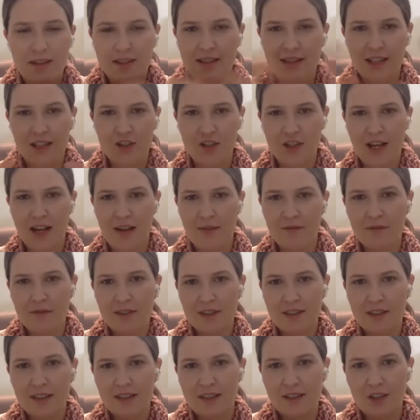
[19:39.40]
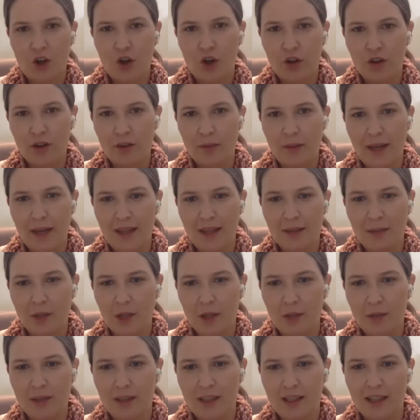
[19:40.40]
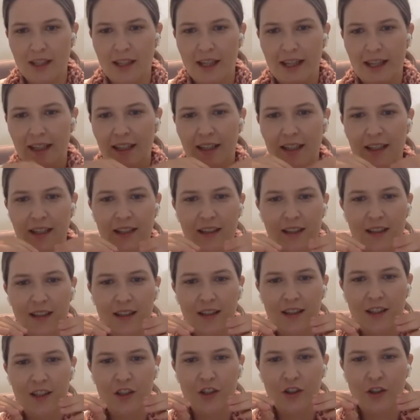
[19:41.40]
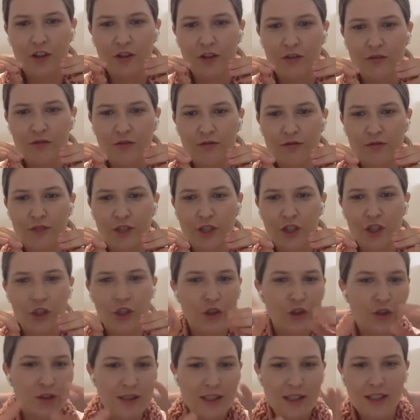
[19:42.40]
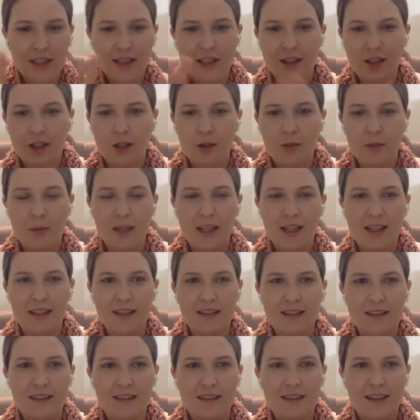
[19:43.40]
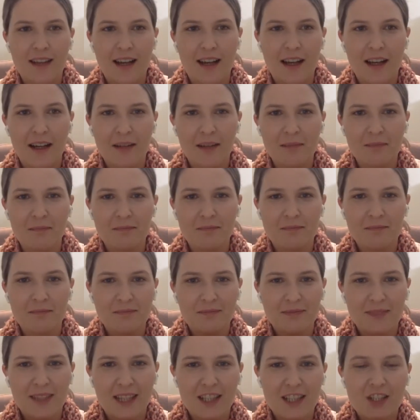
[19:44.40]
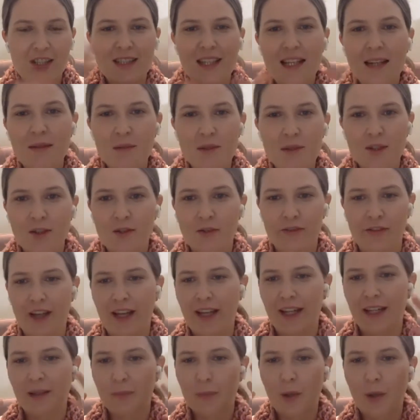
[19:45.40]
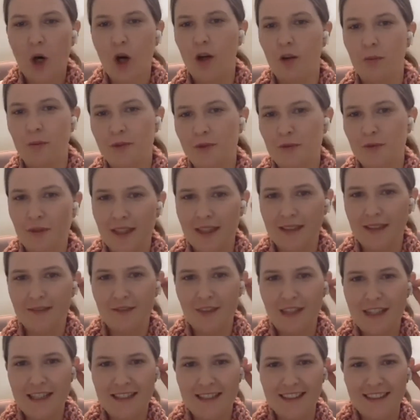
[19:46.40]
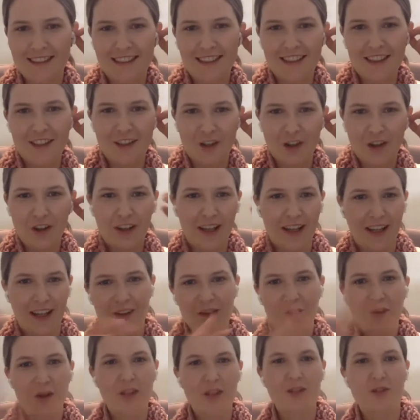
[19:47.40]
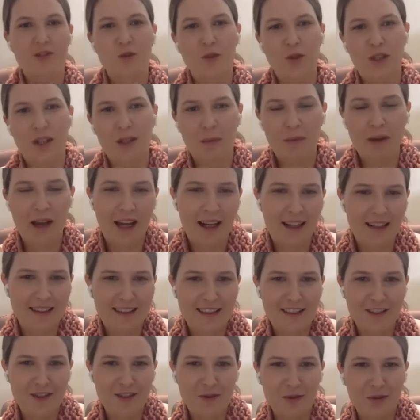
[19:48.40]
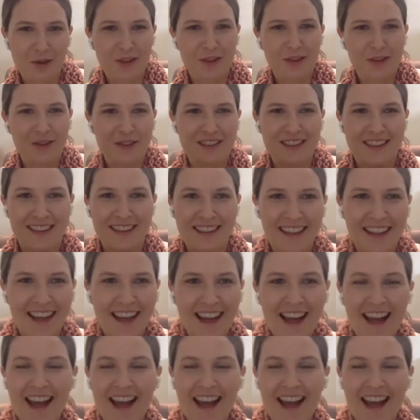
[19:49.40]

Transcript: there is such an emphasis on them at the moment, and like you know using them and um, they just seem to have like popped re- recently, you know, like everyone's talking about essential oils and